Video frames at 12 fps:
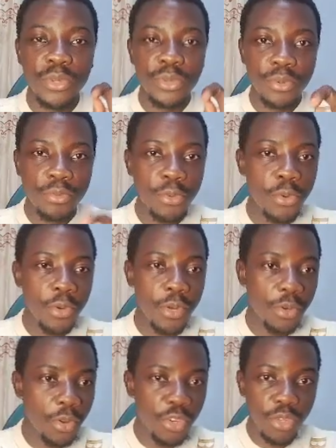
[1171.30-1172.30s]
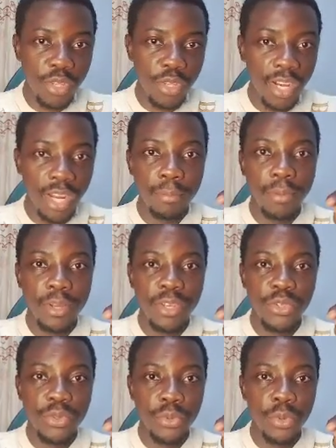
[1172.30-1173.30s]
you are going to the club and you
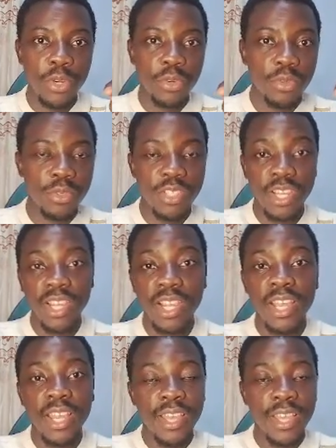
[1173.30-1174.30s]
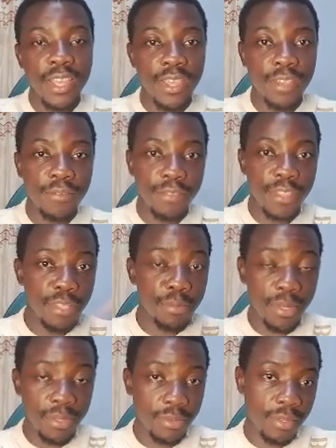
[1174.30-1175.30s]
want to check if this
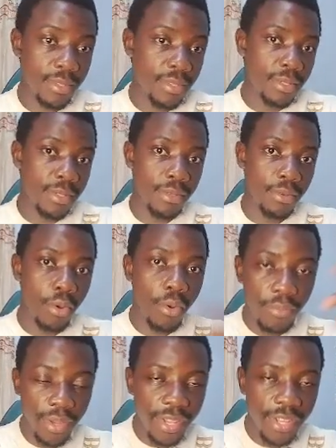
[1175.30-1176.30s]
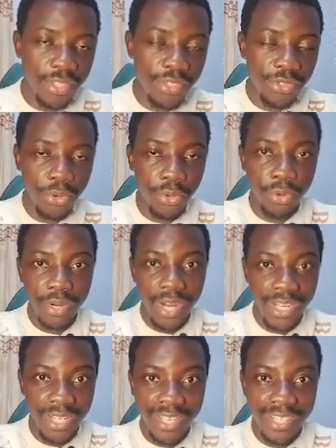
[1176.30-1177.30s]
person is an overage or
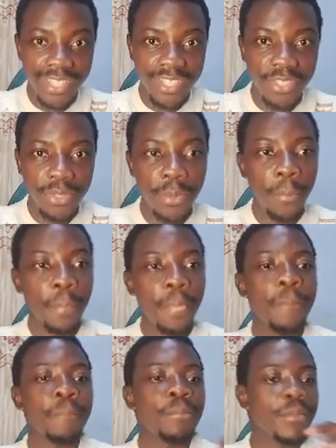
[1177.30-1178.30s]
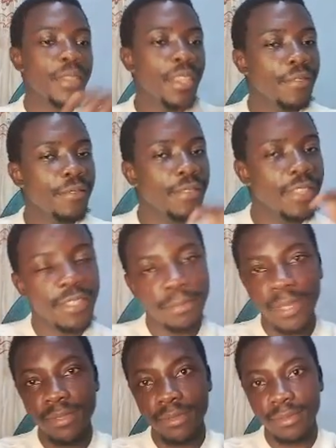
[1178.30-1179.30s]
underage. So if this
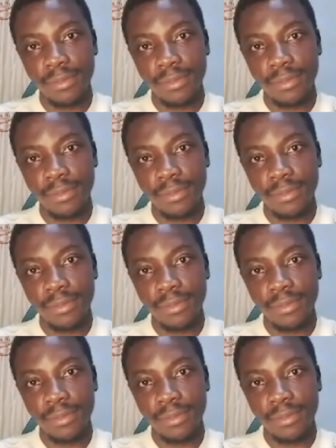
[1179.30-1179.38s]
person's